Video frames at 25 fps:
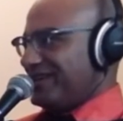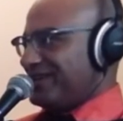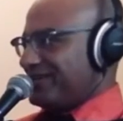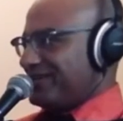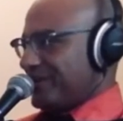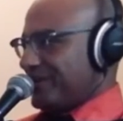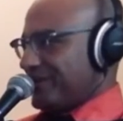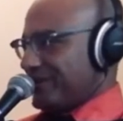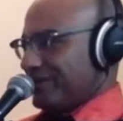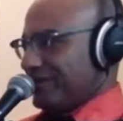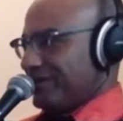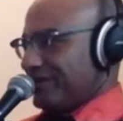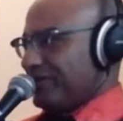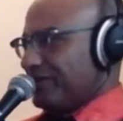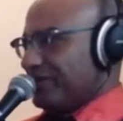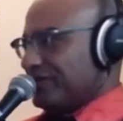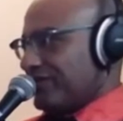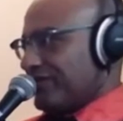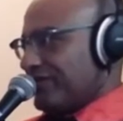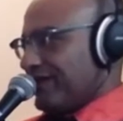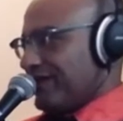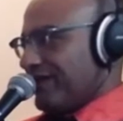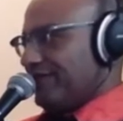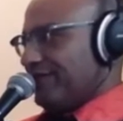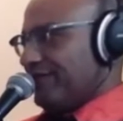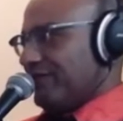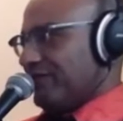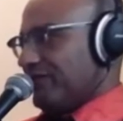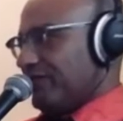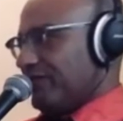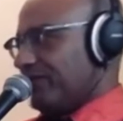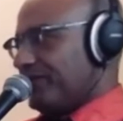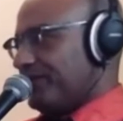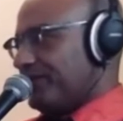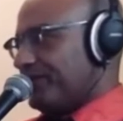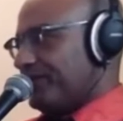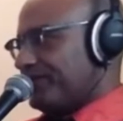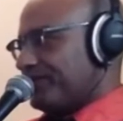Tarkin looked thoughtful.
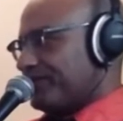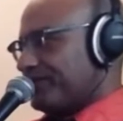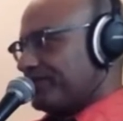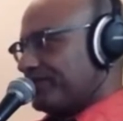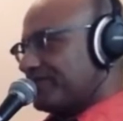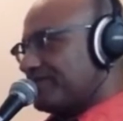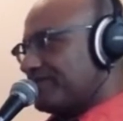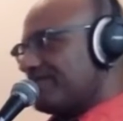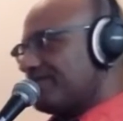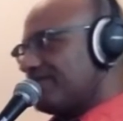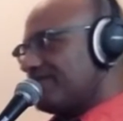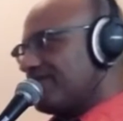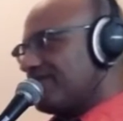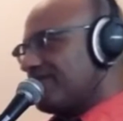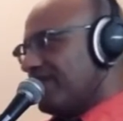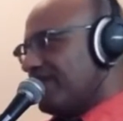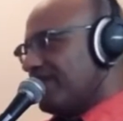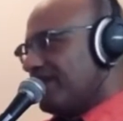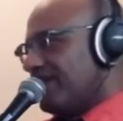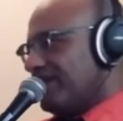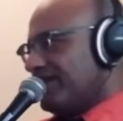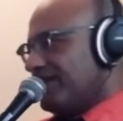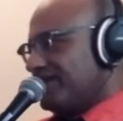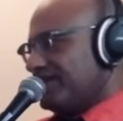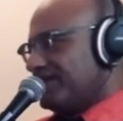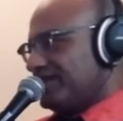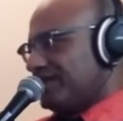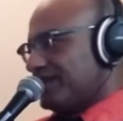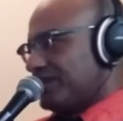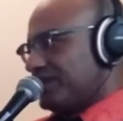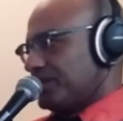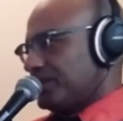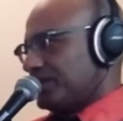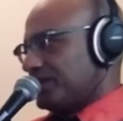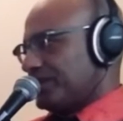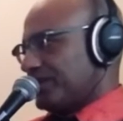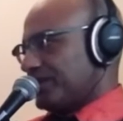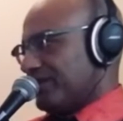
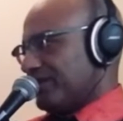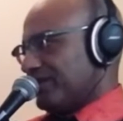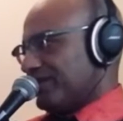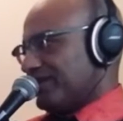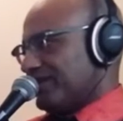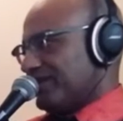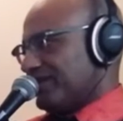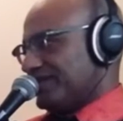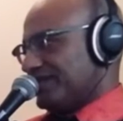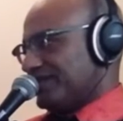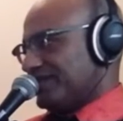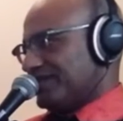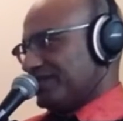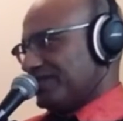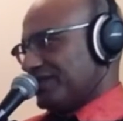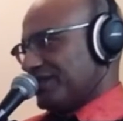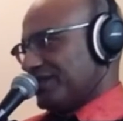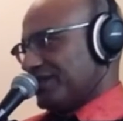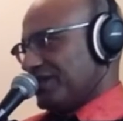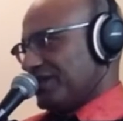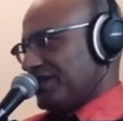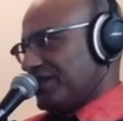Such stubbornness